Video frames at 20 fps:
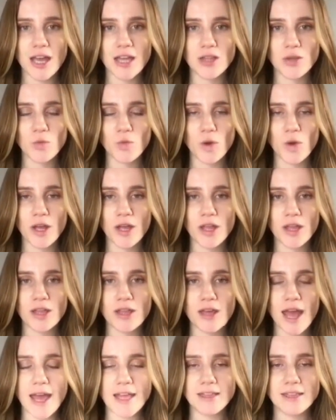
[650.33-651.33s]
and
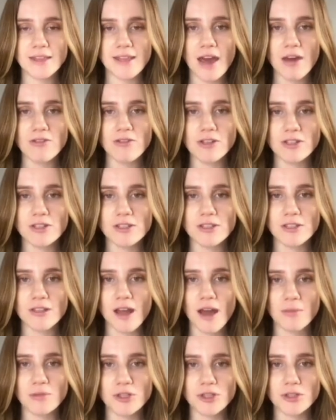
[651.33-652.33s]
now there's an
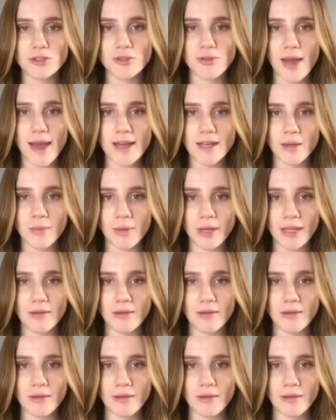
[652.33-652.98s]
option to animate.